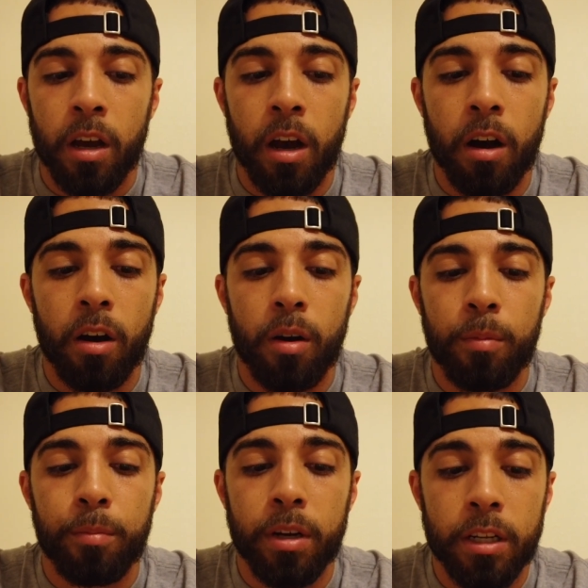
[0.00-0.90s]

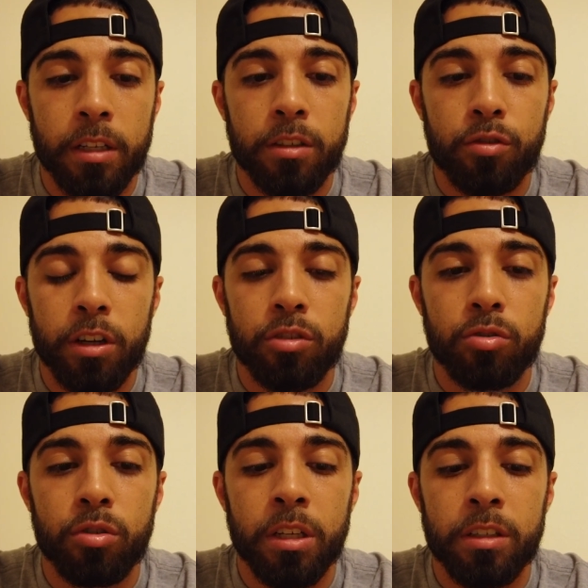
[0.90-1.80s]
But it is a great
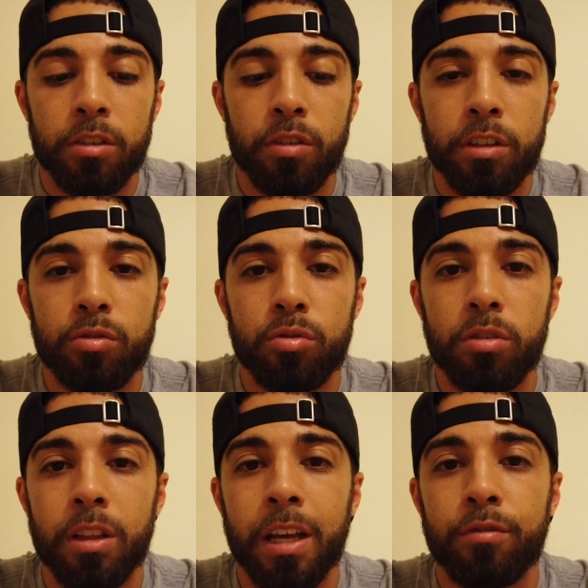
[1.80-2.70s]
tool, and it's a great tool
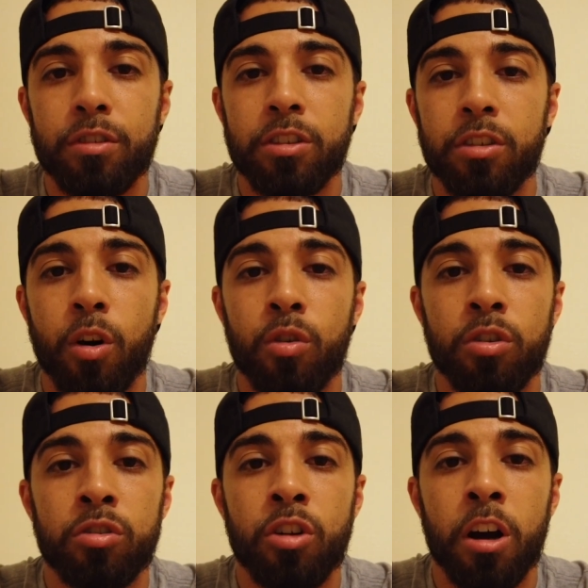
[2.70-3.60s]
to leverage the
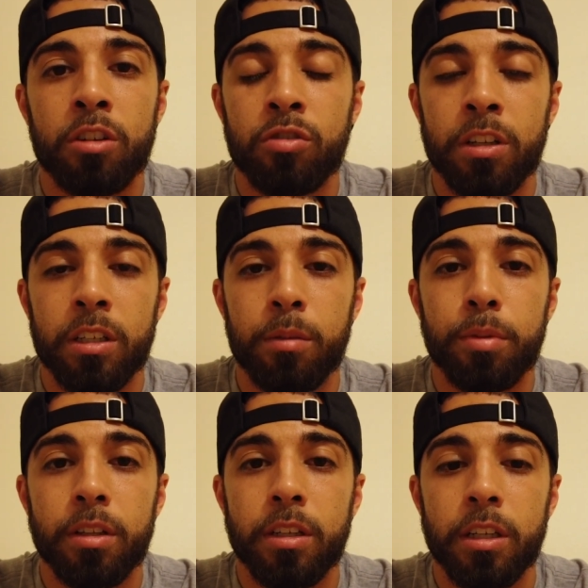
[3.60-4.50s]
owner's dog training
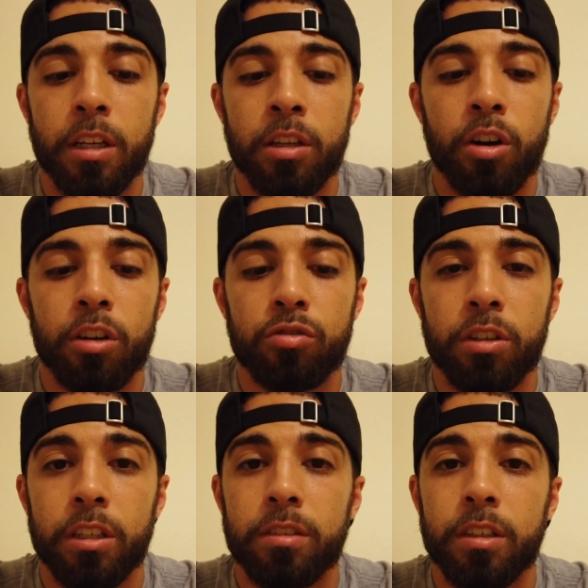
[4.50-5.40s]
ability and dog
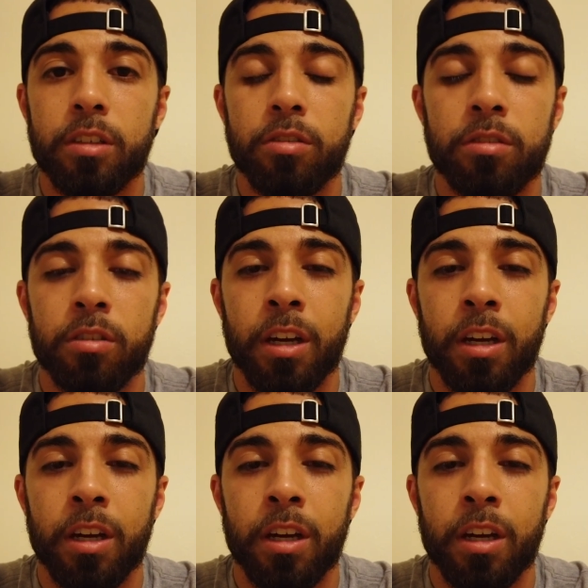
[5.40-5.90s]
training skills,